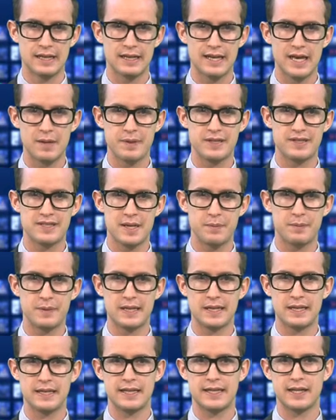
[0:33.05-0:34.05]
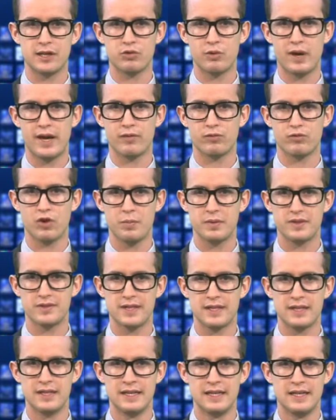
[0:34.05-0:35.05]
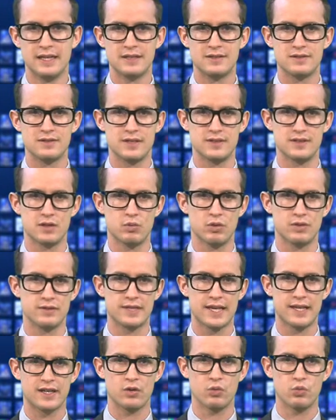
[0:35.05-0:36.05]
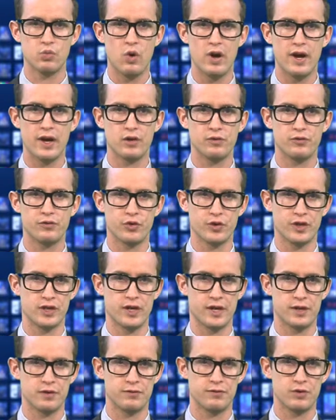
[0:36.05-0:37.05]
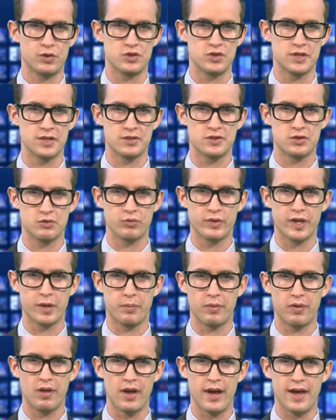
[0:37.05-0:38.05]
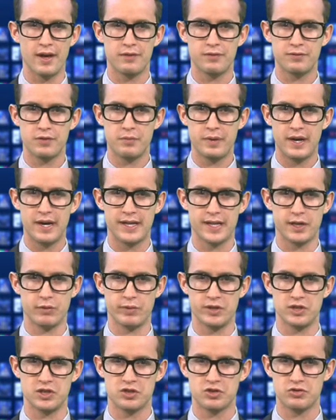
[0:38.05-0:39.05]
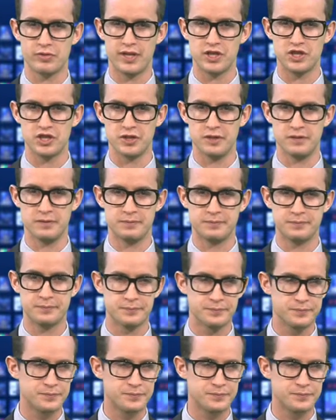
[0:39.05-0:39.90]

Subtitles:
Labor Deputy Leader Grant Robertson says it will take a while for United Future to reapply for party registration.